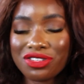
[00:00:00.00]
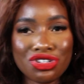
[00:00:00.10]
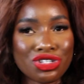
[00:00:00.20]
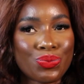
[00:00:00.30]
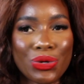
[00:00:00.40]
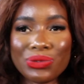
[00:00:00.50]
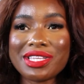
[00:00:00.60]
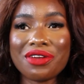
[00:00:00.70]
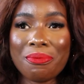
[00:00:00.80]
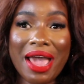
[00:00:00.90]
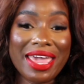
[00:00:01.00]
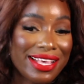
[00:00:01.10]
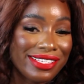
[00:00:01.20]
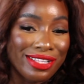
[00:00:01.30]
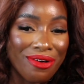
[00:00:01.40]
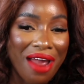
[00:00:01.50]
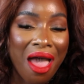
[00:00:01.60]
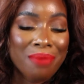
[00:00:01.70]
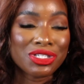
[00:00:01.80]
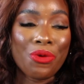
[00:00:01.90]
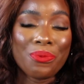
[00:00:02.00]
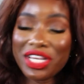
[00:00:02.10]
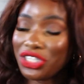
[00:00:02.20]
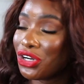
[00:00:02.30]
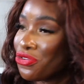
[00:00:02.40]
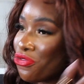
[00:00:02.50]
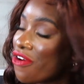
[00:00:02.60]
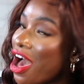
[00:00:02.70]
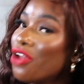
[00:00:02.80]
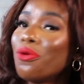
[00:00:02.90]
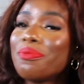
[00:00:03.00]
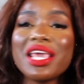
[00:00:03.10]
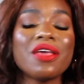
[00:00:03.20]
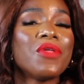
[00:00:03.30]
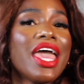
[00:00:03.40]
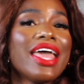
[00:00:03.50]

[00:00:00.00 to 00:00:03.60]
or just post it on my Instagram, so make sure you follow me.